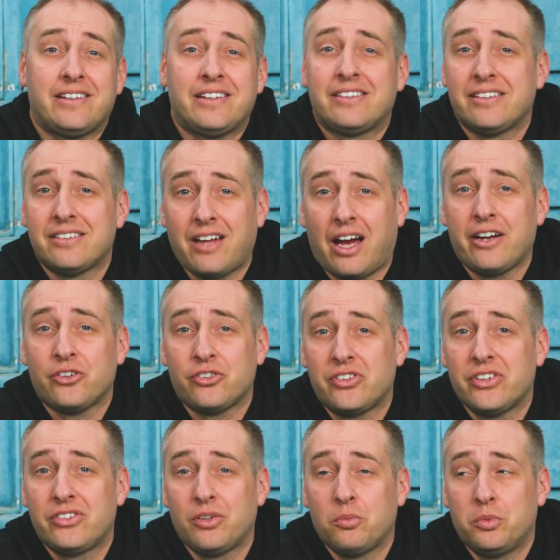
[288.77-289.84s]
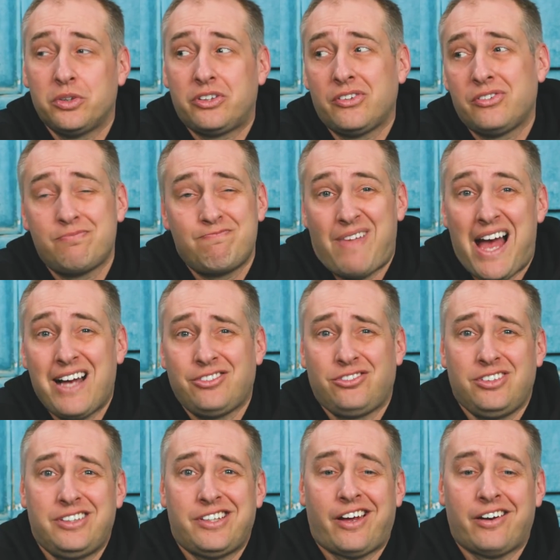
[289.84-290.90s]
in this entire system, which is
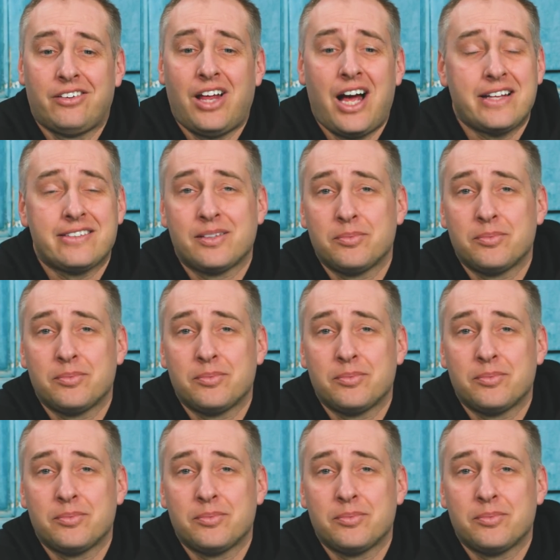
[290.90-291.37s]
actually not a lot.